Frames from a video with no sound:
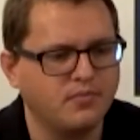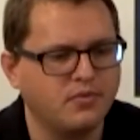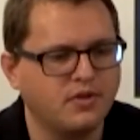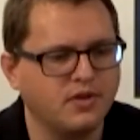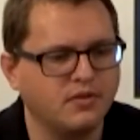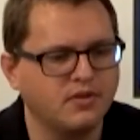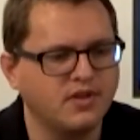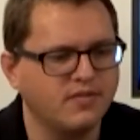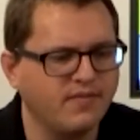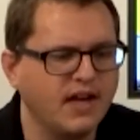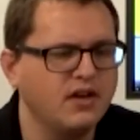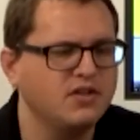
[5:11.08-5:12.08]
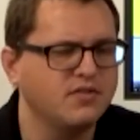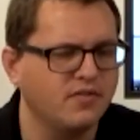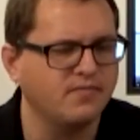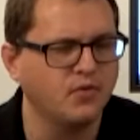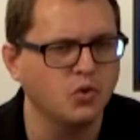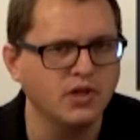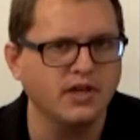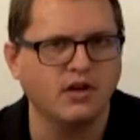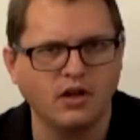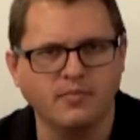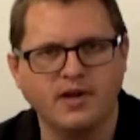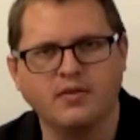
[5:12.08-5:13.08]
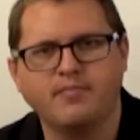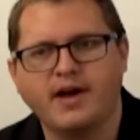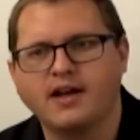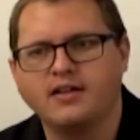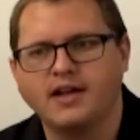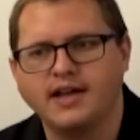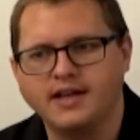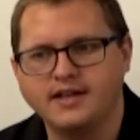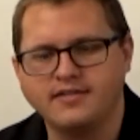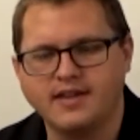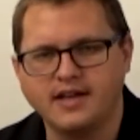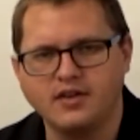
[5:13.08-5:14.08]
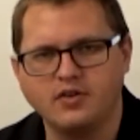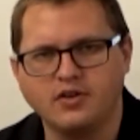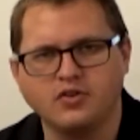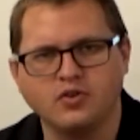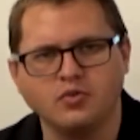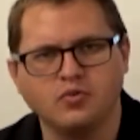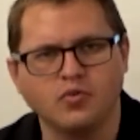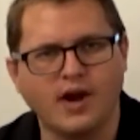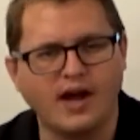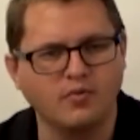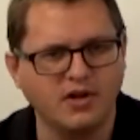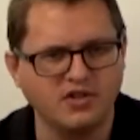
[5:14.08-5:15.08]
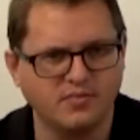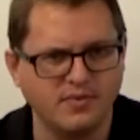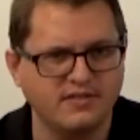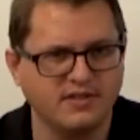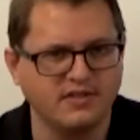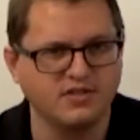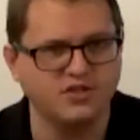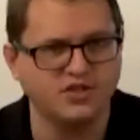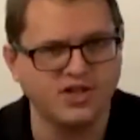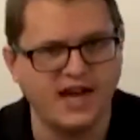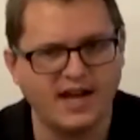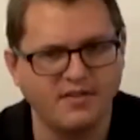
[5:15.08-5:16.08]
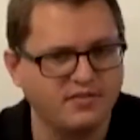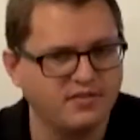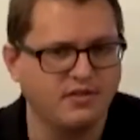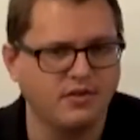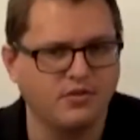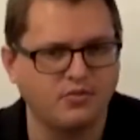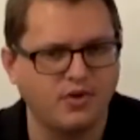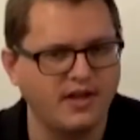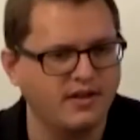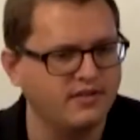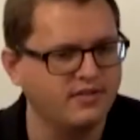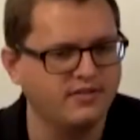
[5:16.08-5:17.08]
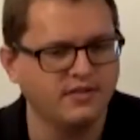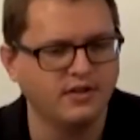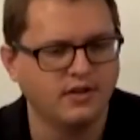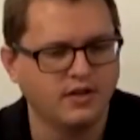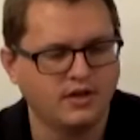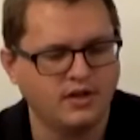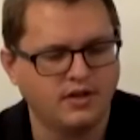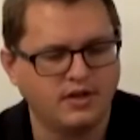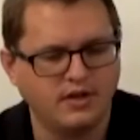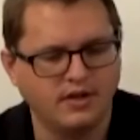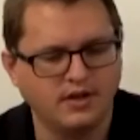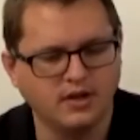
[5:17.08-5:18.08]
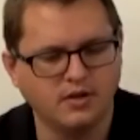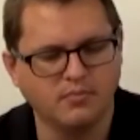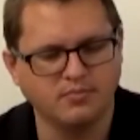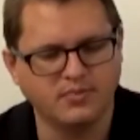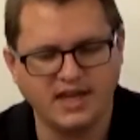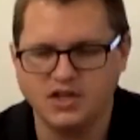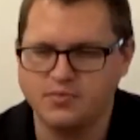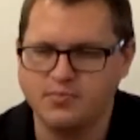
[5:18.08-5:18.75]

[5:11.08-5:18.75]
The advantage of a fully collimated backlight is that you can do round measurements such as shafts, threads, gauge